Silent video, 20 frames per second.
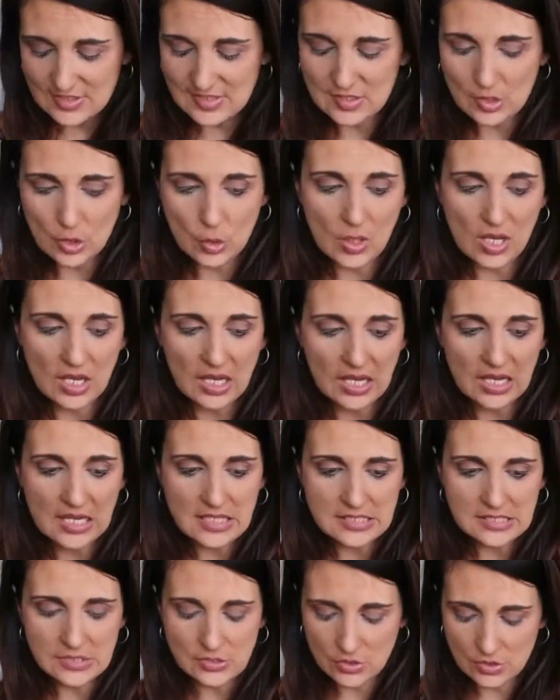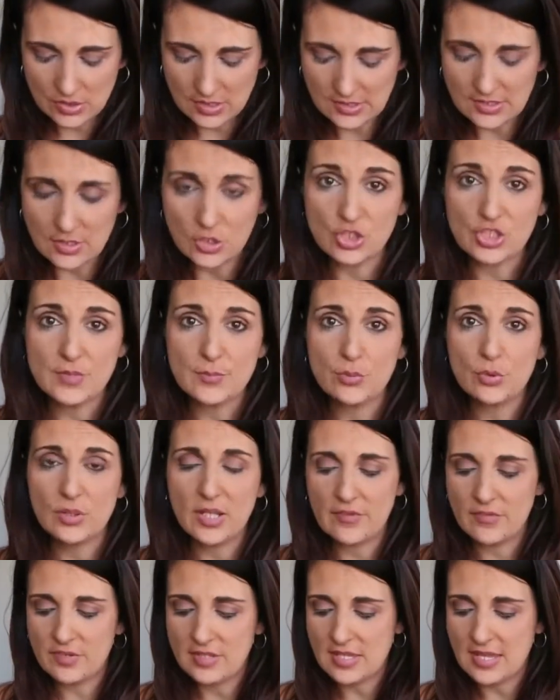So let's do this. I'll just
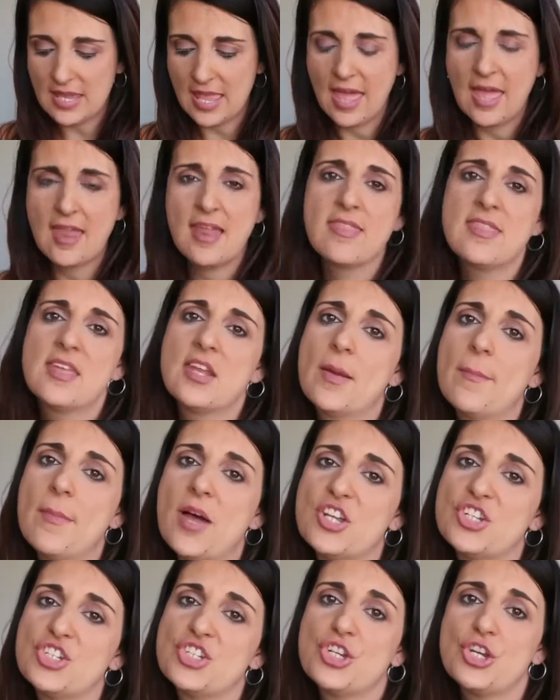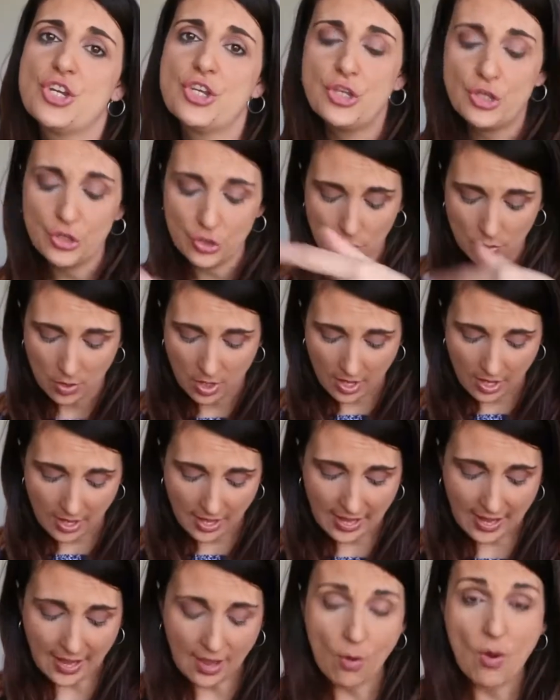put everything out and then I might show you
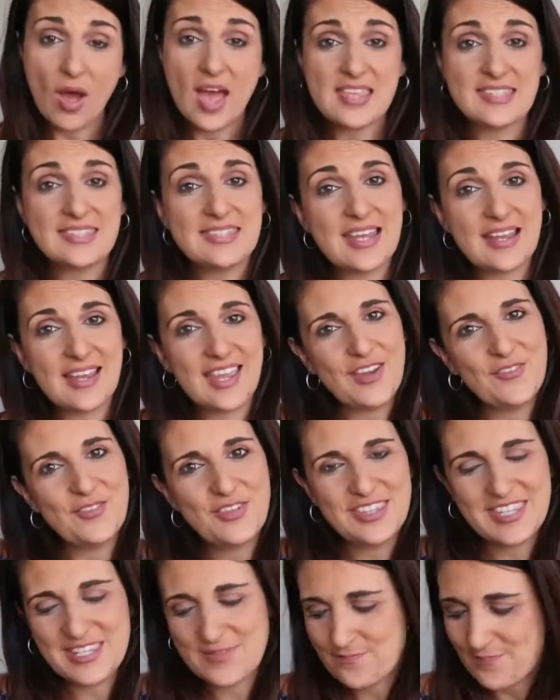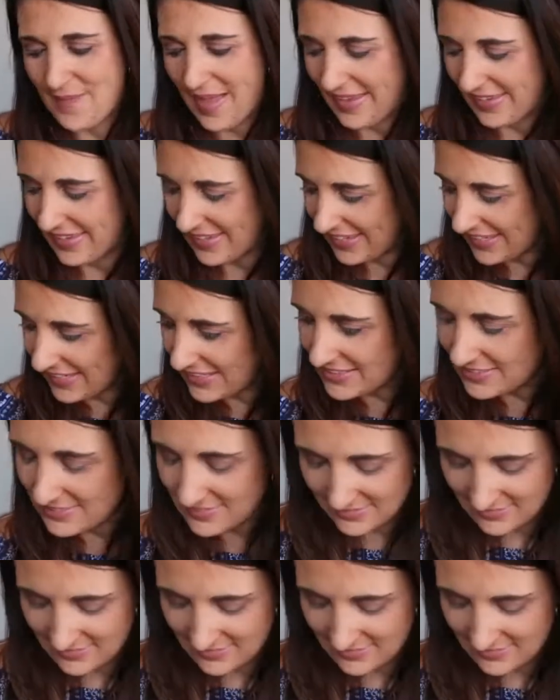how I stack everything back in.